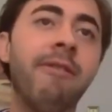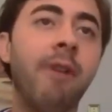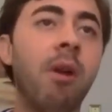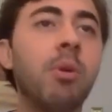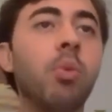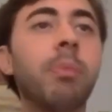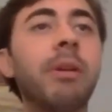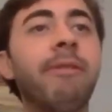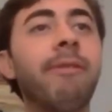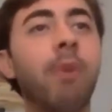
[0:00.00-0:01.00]
pharma will
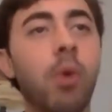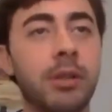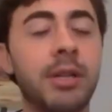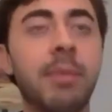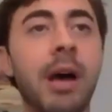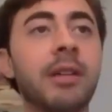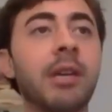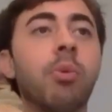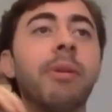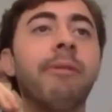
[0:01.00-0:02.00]
be forced and
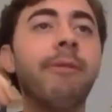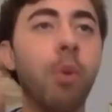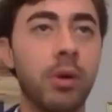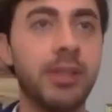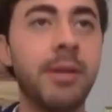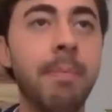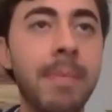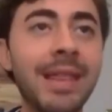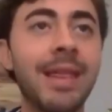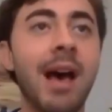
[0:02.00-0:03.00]
biotech will be forced to
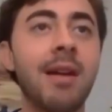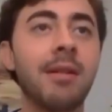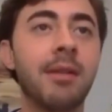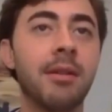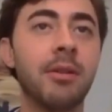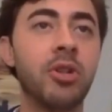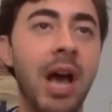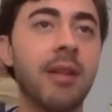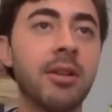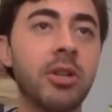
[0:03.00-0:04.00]
meet that
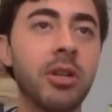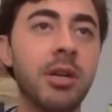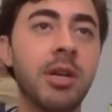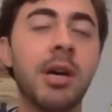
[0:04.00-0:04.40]
challenge.